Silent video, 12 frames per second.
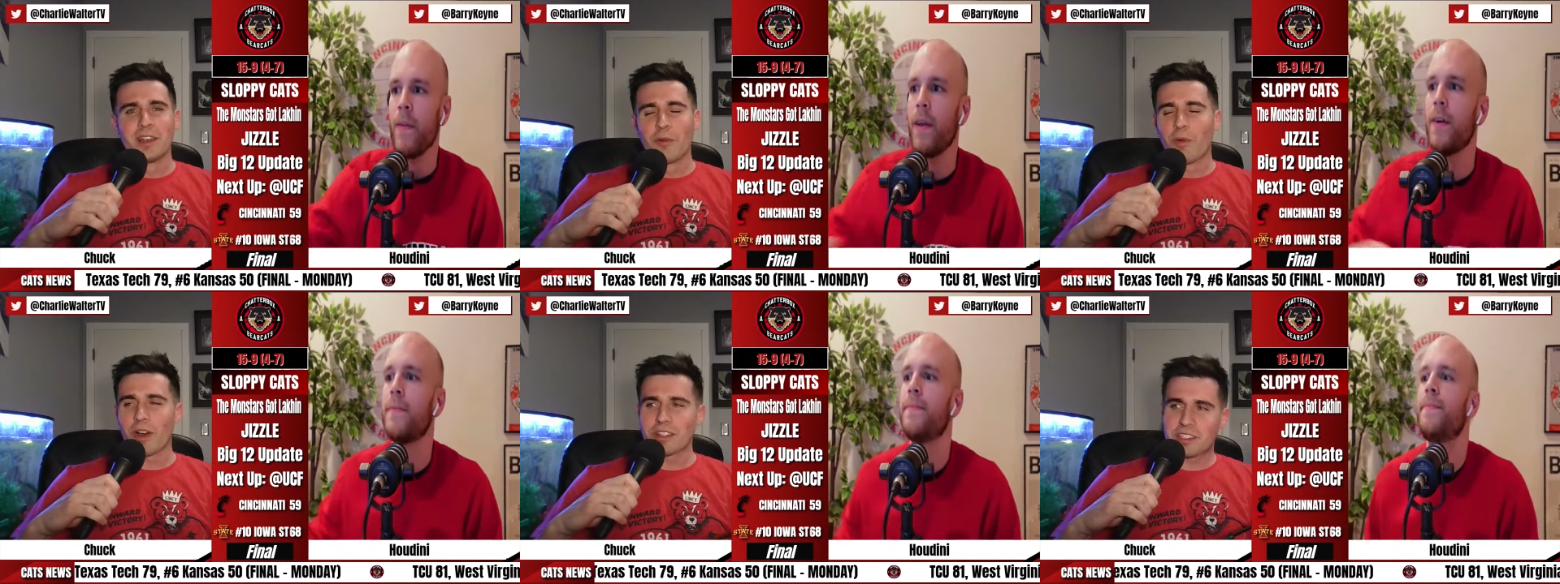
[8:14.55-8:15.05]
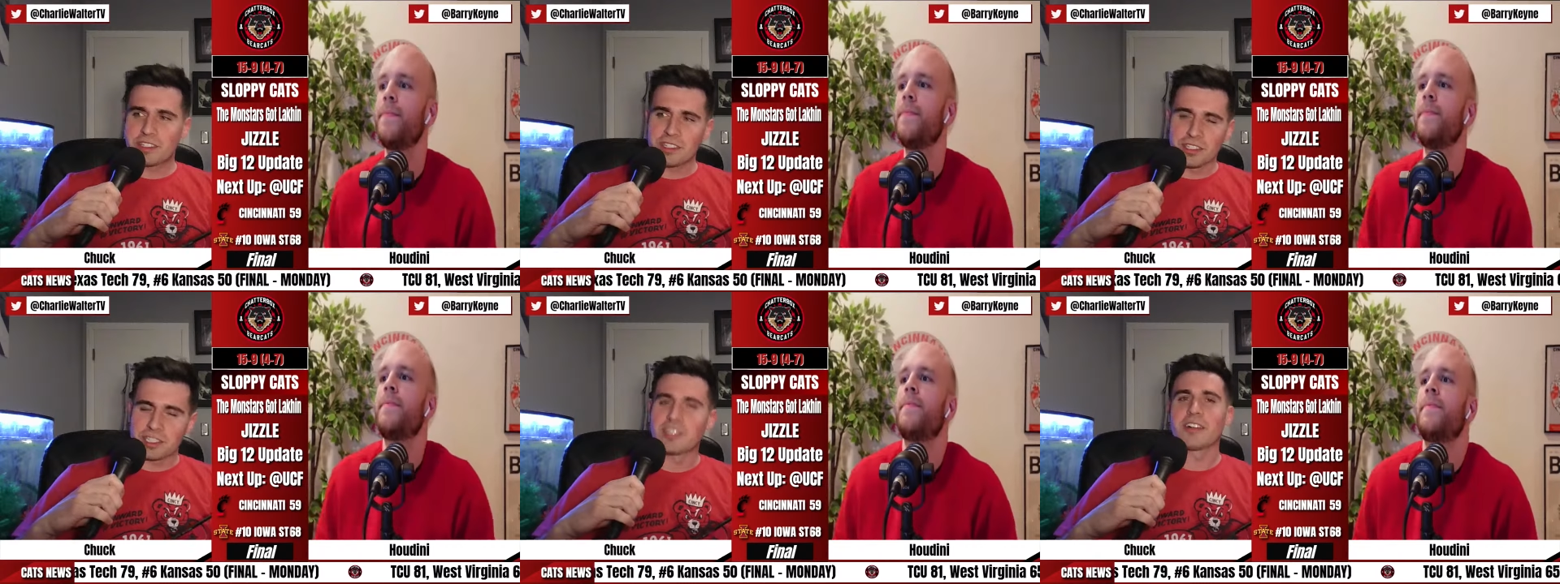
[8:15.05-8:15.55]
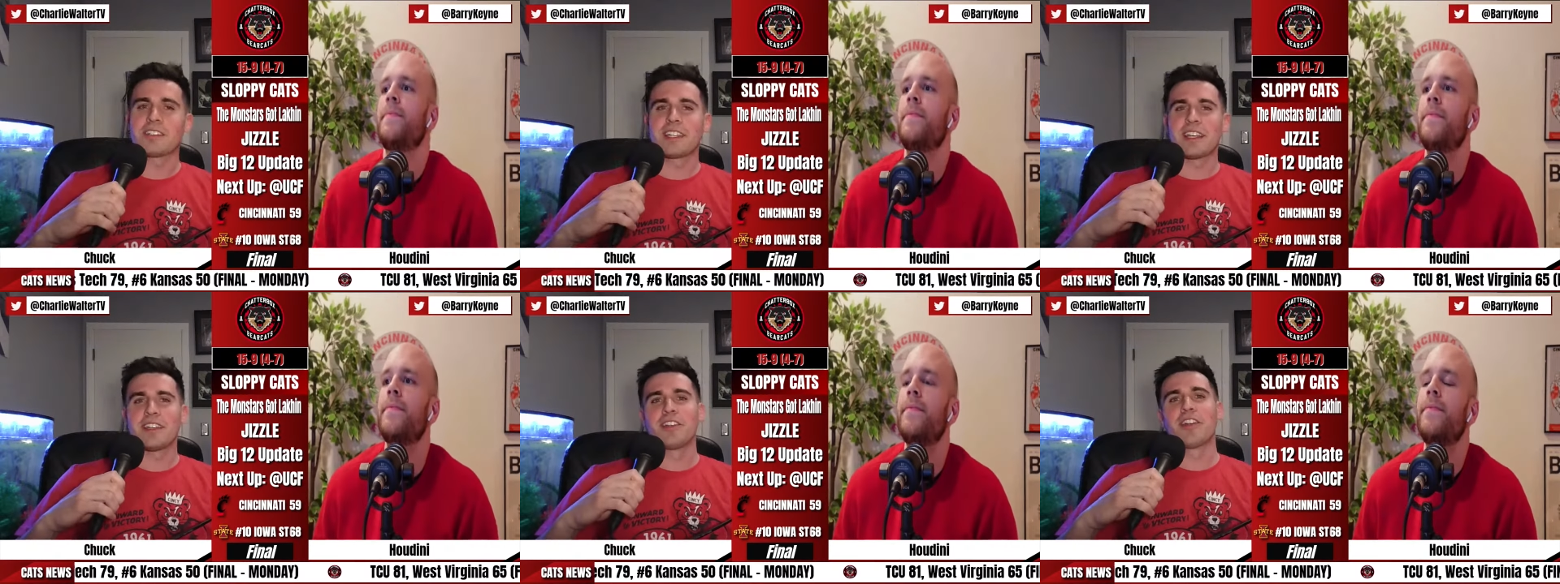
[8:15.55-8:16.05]
Speaker 1: Once you start to
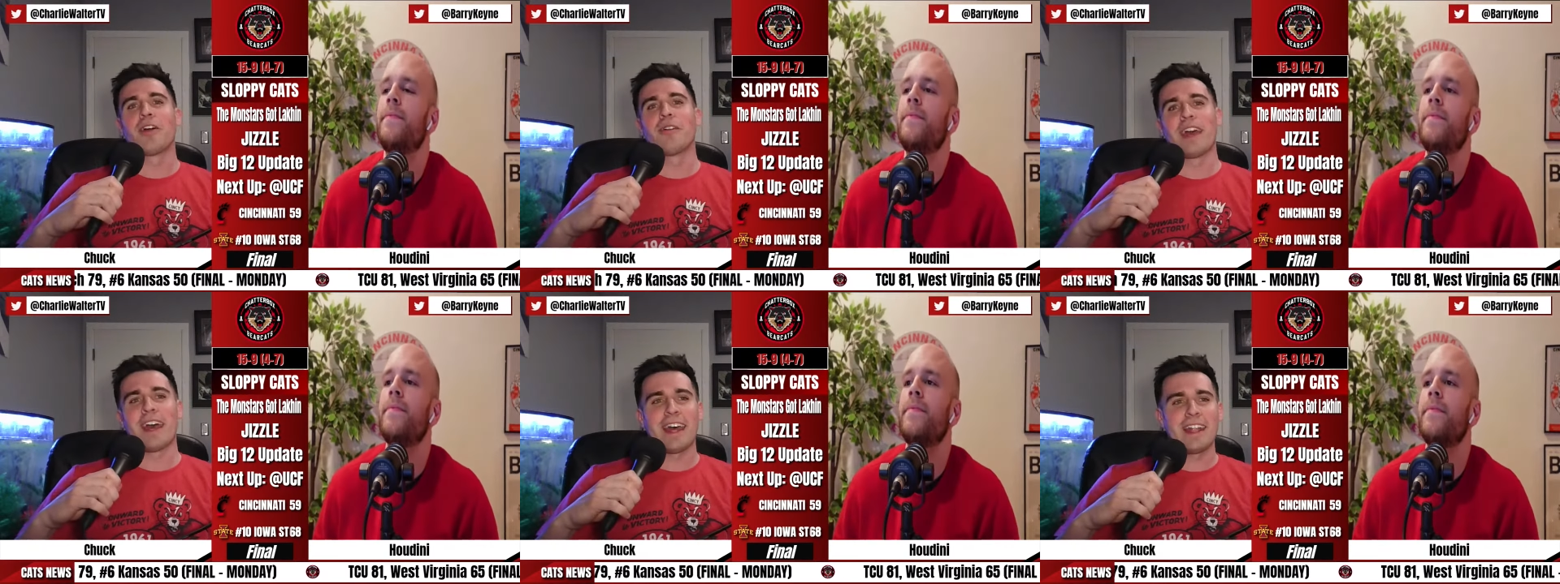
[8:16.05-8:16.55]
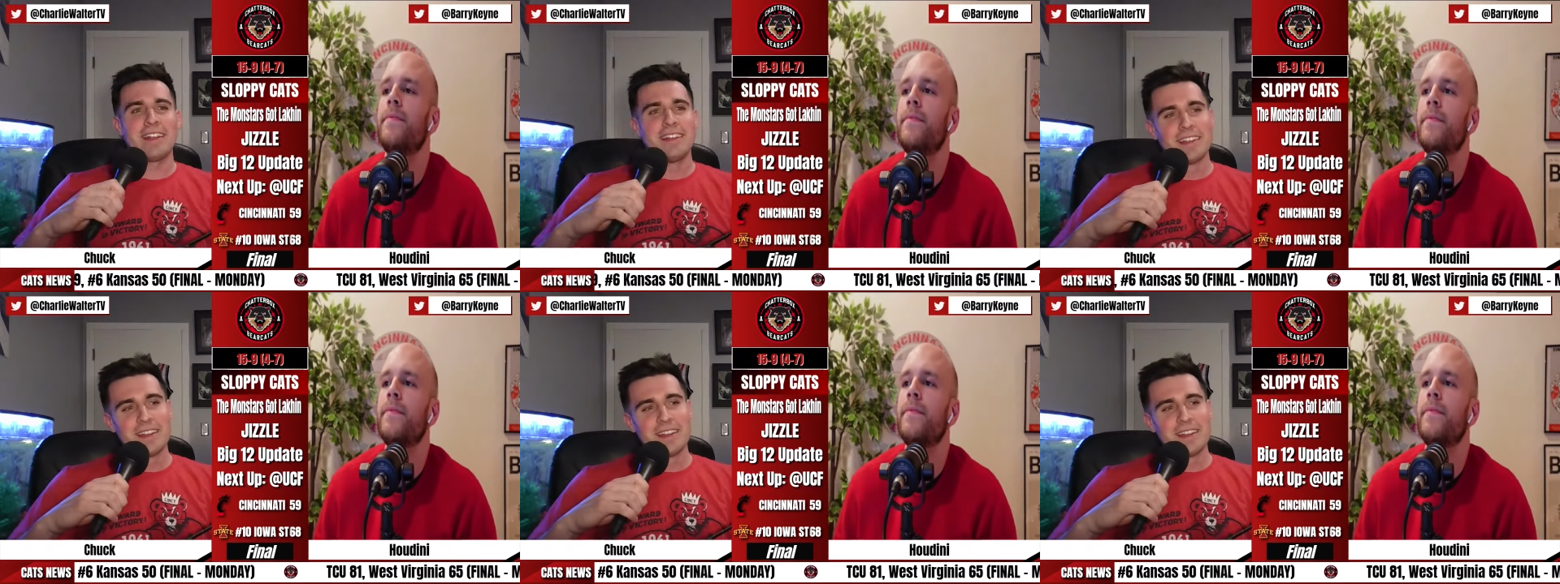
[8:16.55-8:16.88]
get in your own head,